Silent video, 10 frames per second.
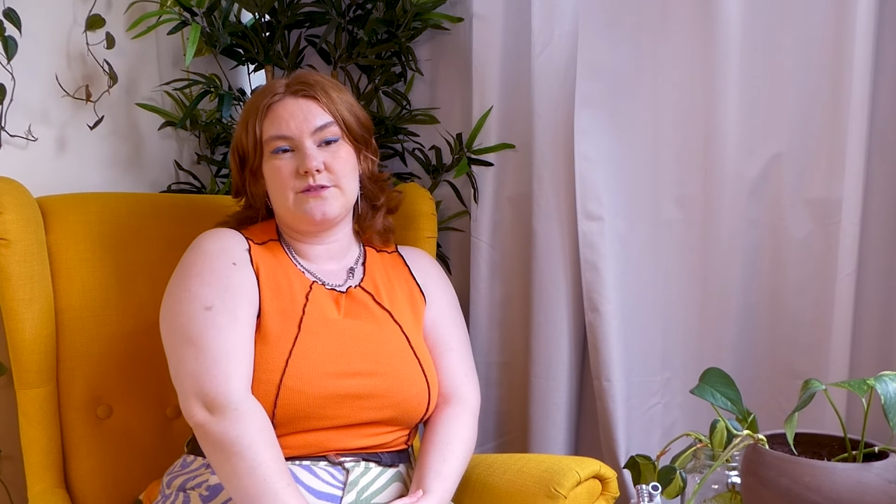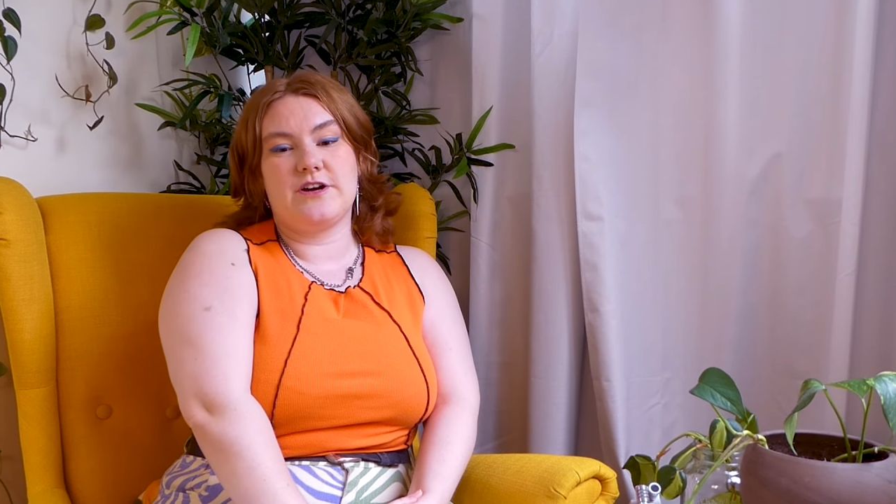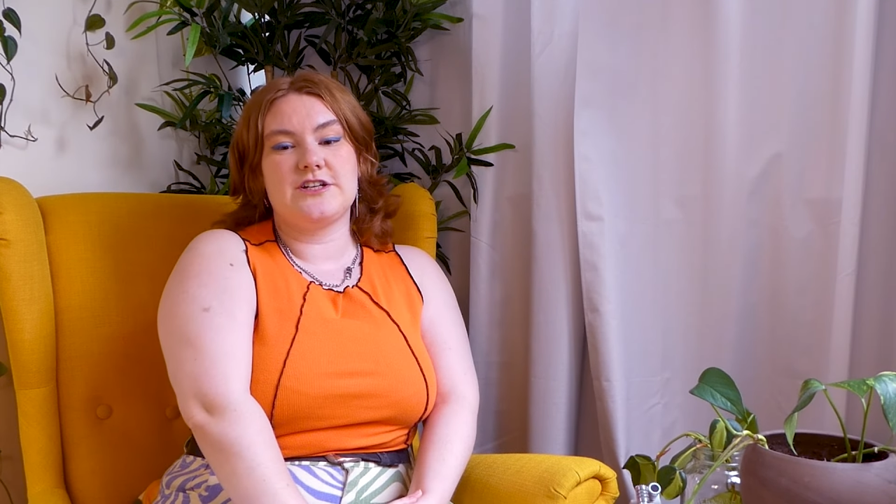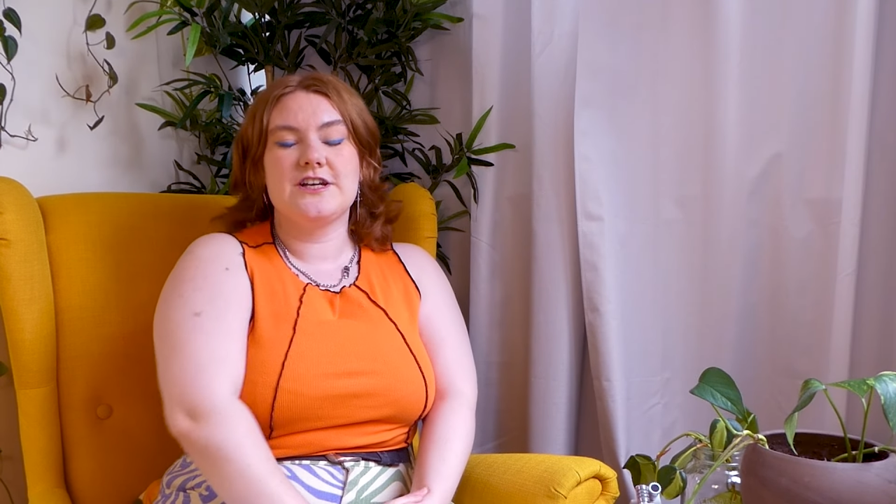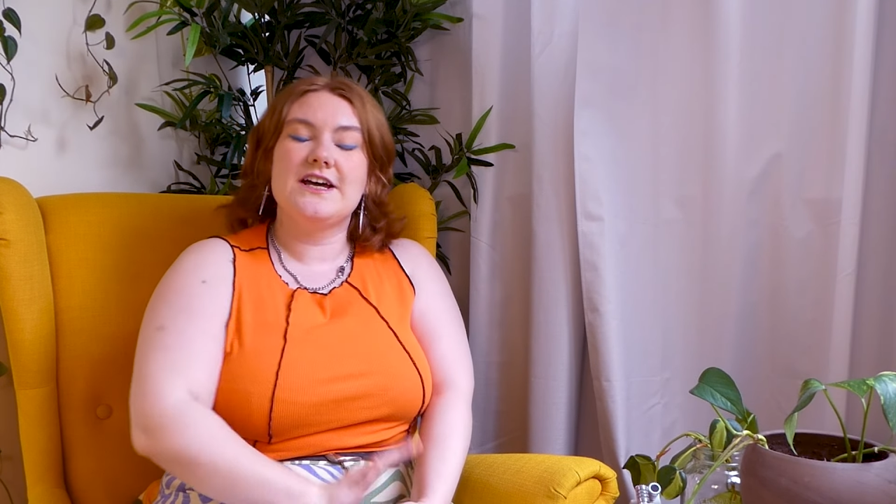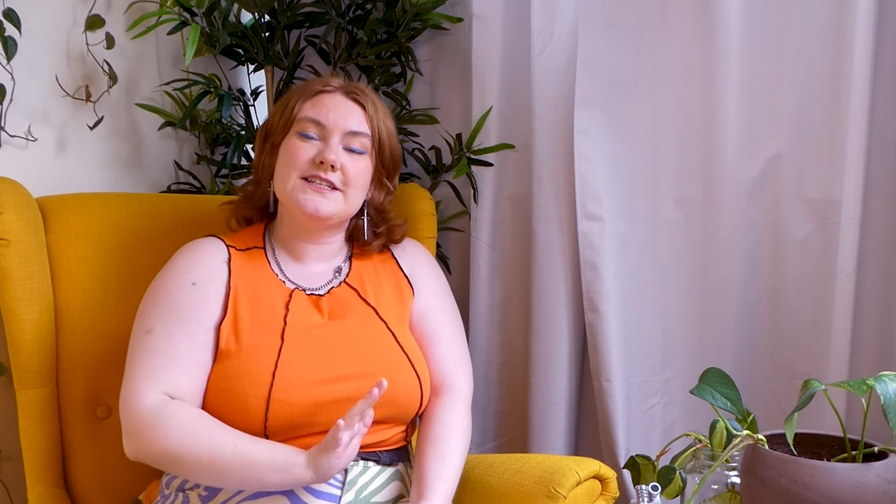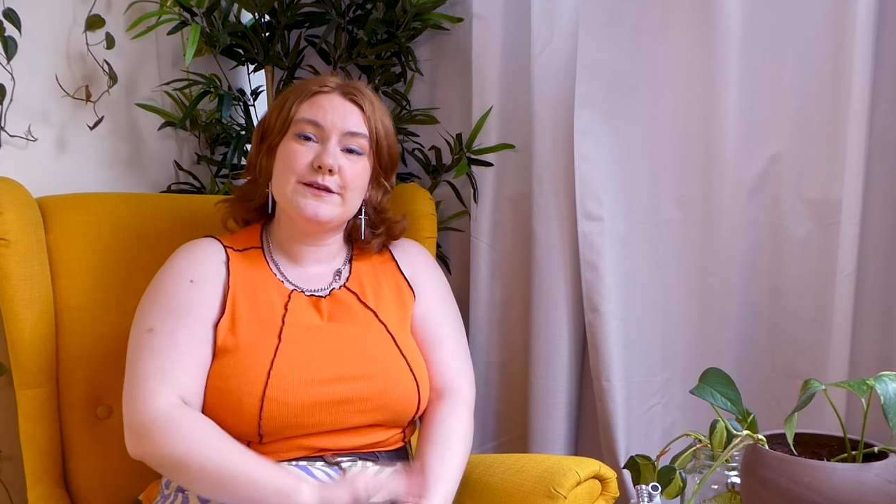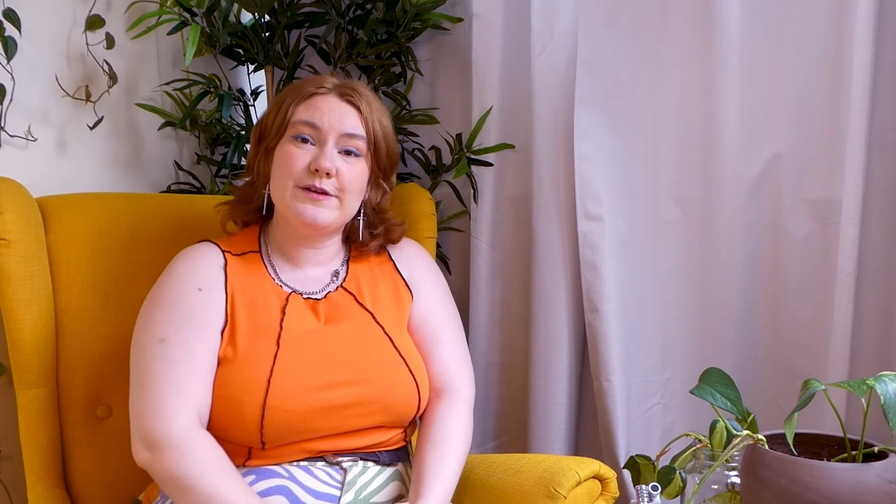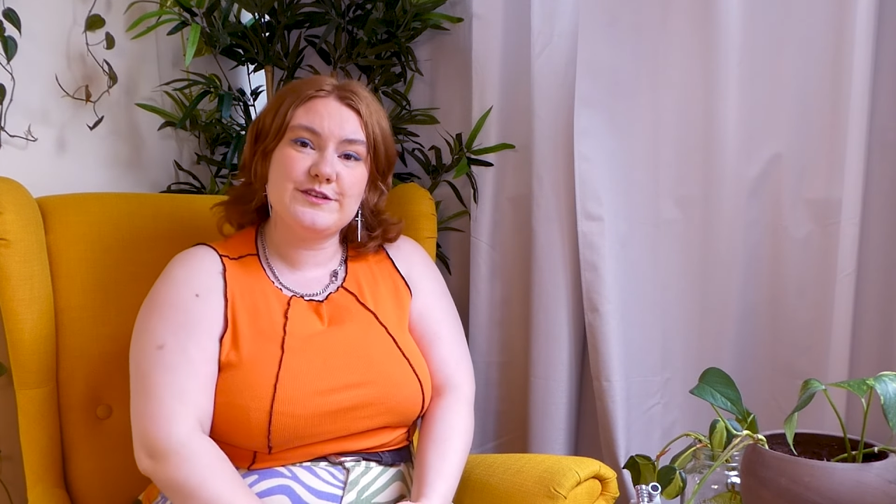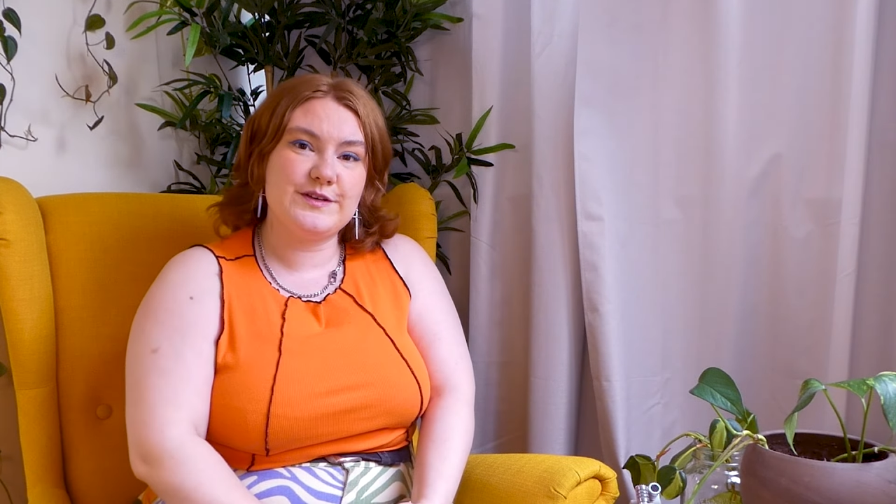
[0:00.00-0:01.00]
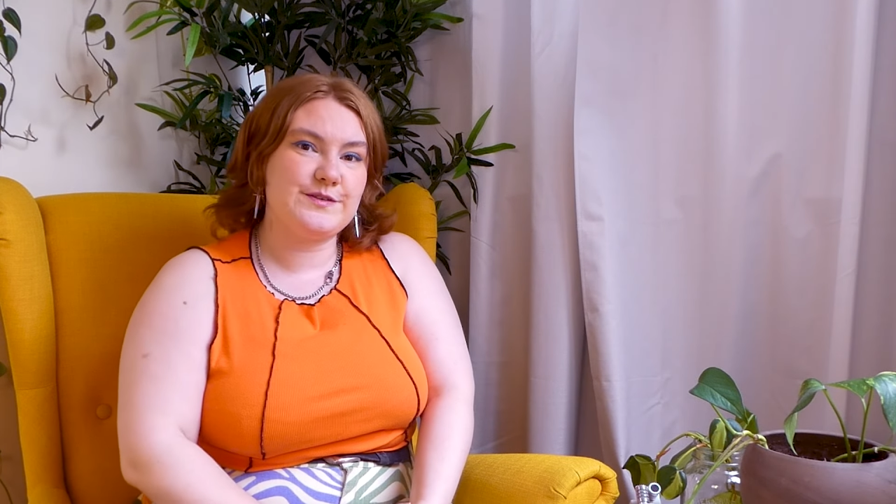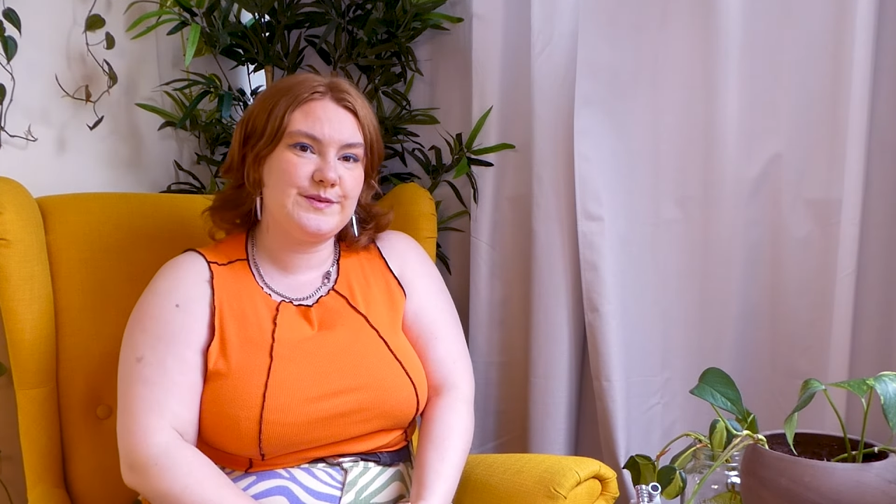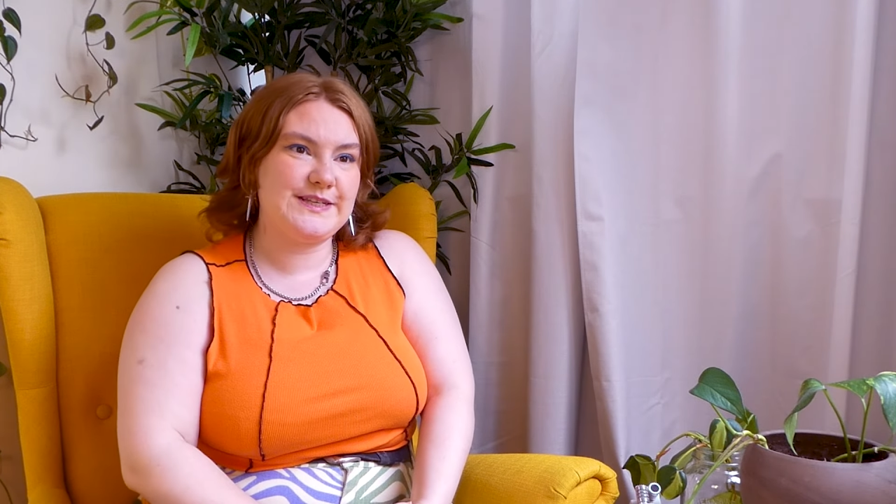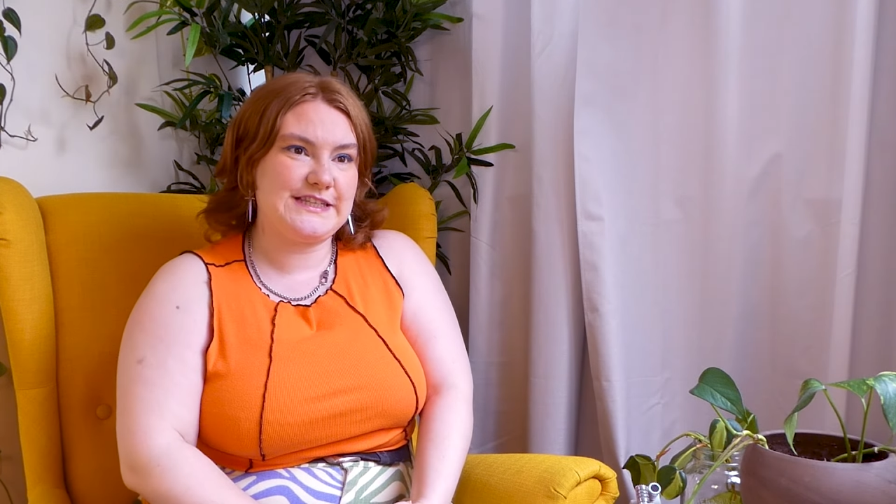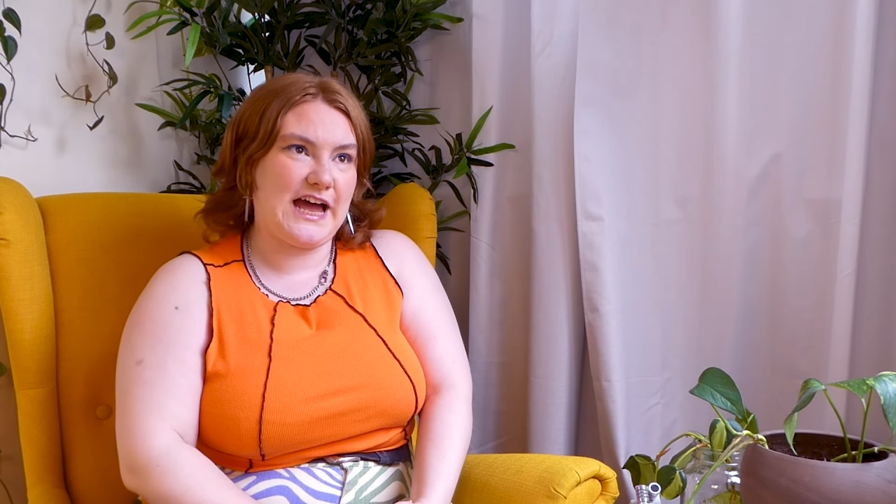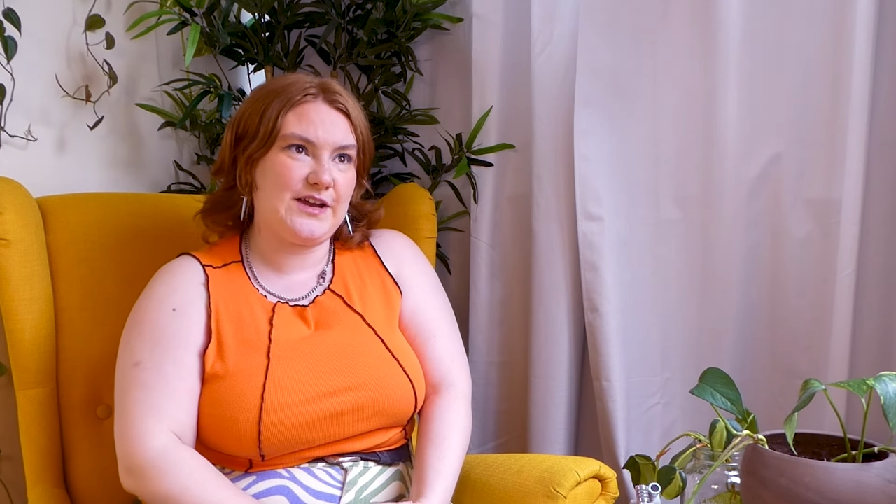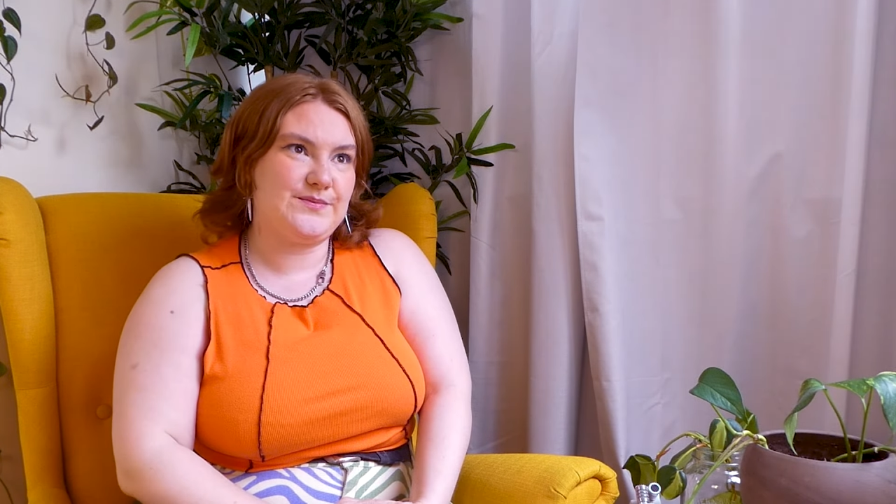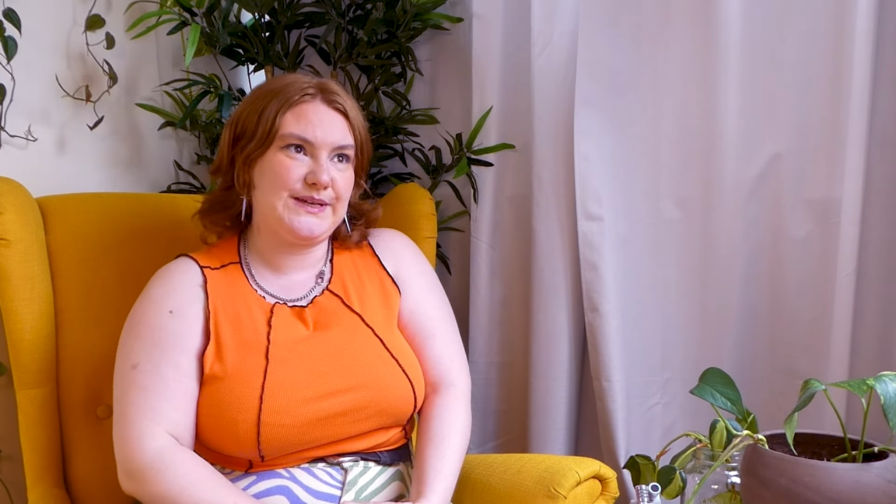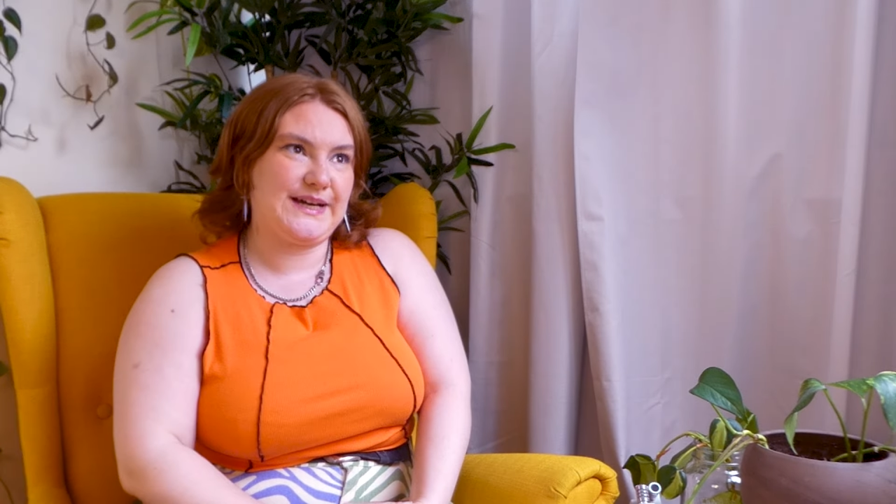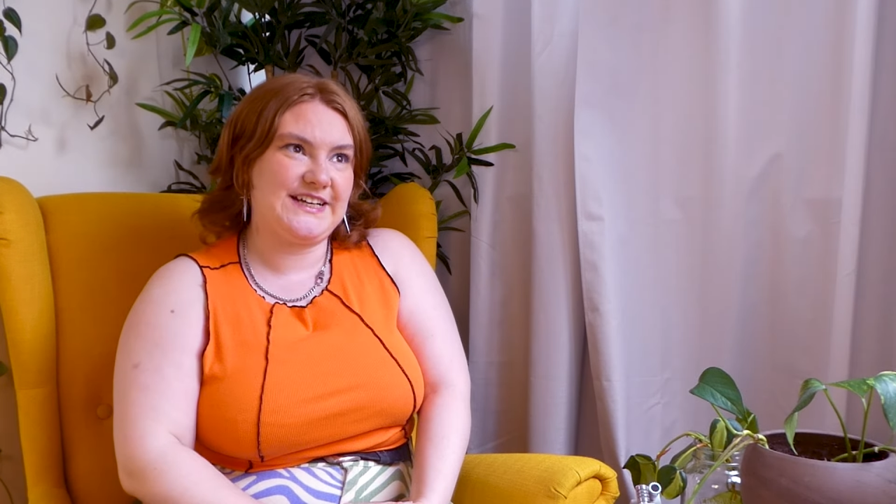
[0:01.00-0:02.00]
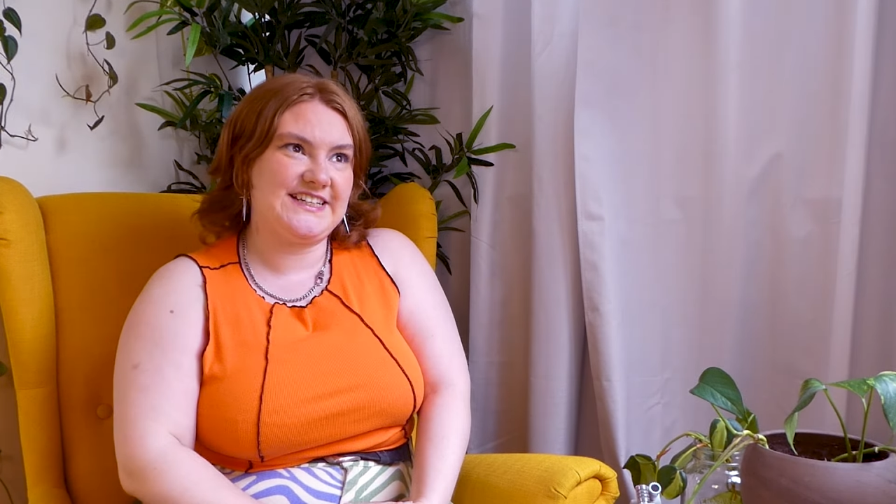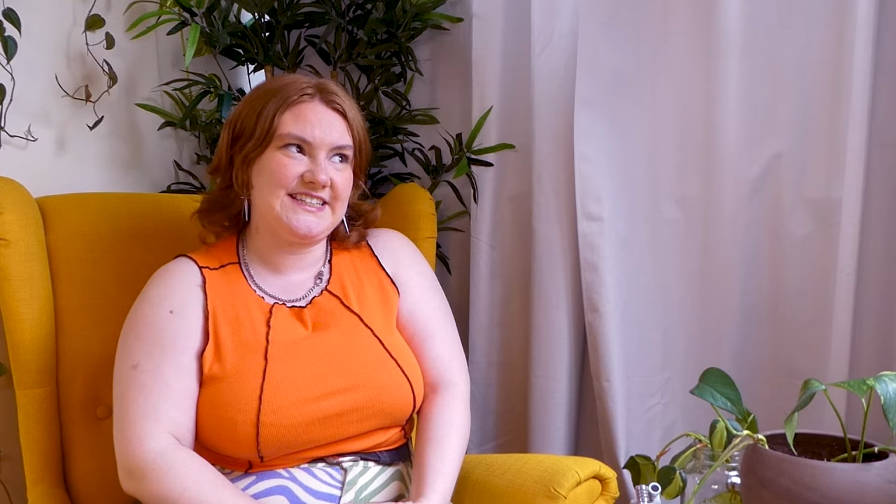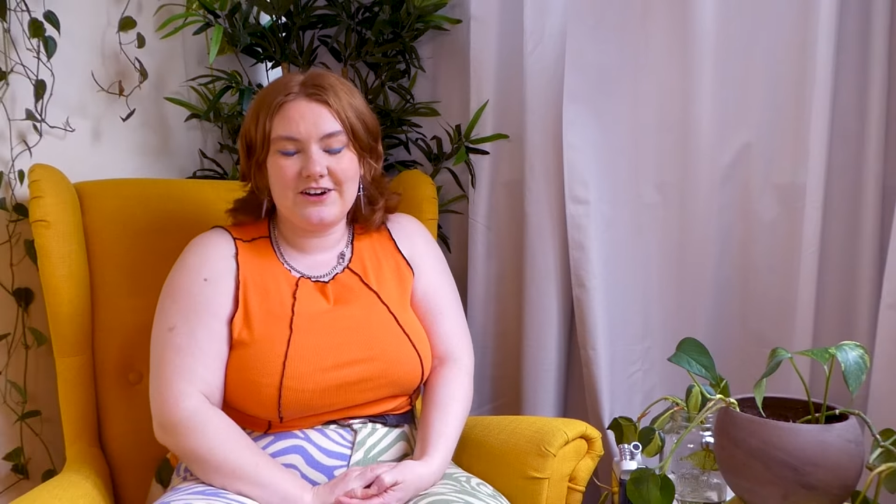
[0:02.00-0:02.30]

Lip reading: which sometimes makes me sad because